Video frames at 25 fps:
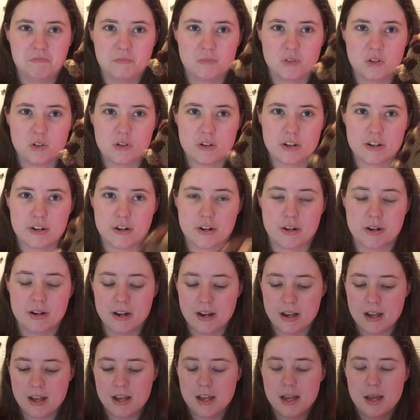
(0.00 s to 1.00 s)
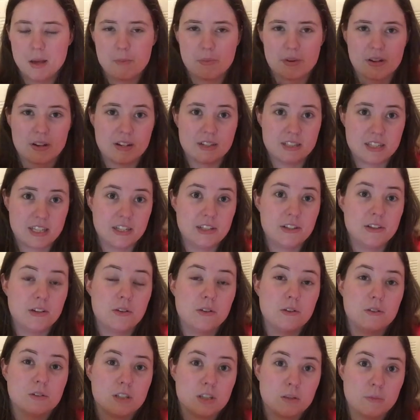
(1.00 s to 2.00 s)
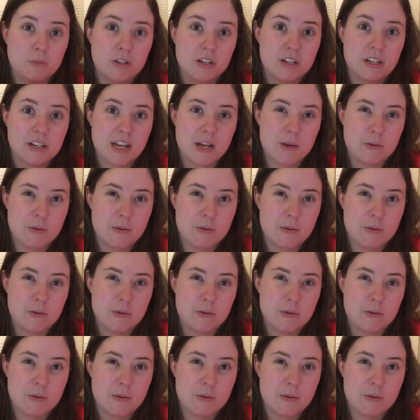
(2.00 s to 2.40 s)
critter. But until Community Day,